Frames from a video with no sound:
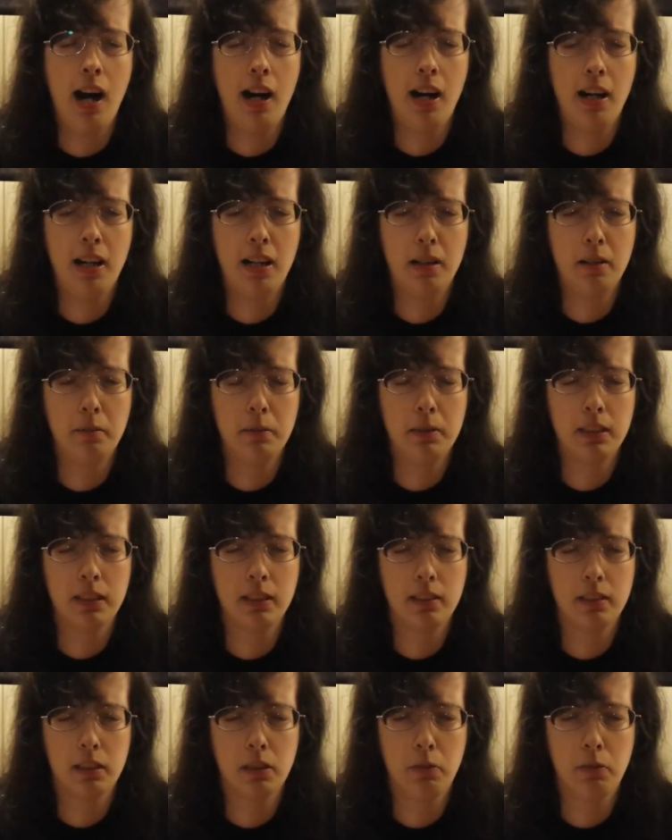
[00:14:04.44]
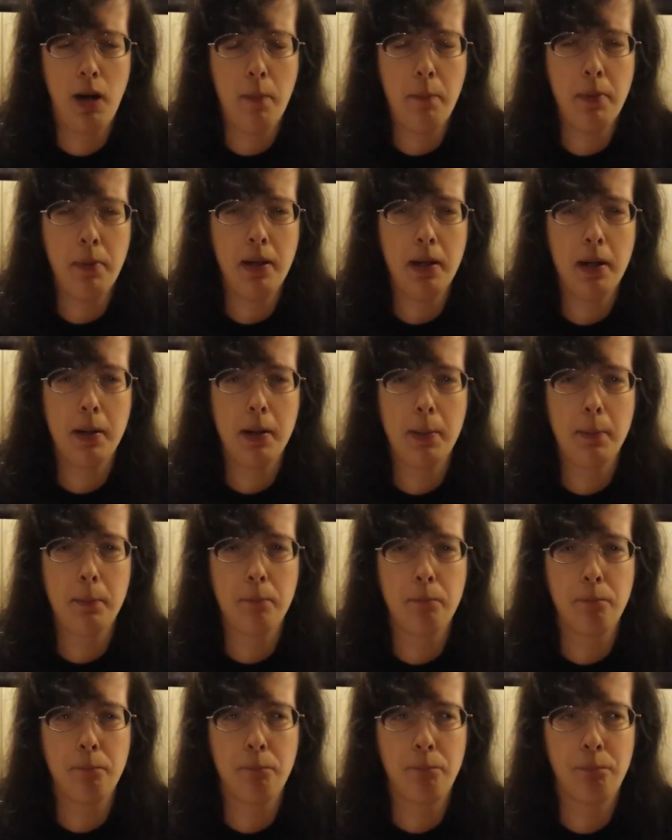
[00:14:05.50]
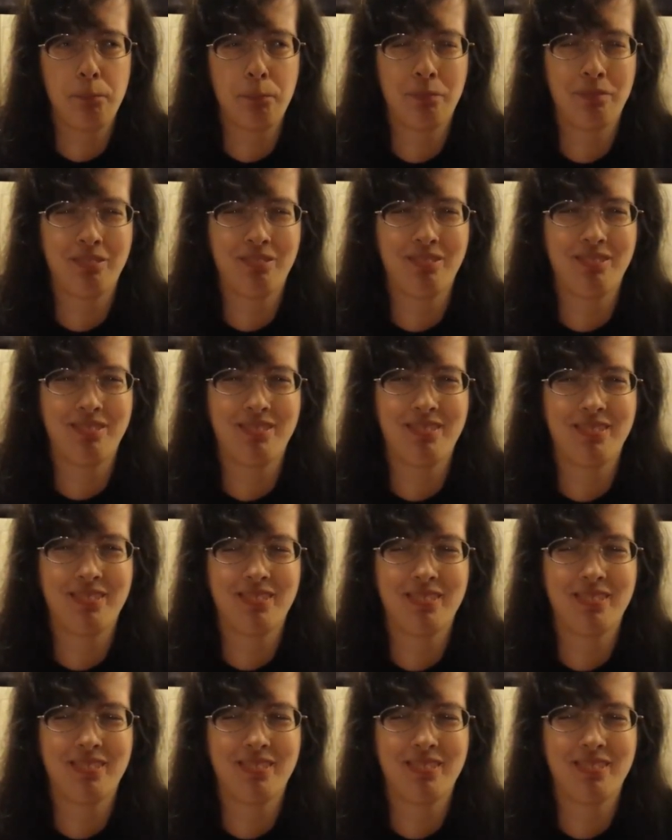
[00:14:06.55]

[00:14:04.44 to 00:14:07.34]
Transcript: Um, to wrap it up, because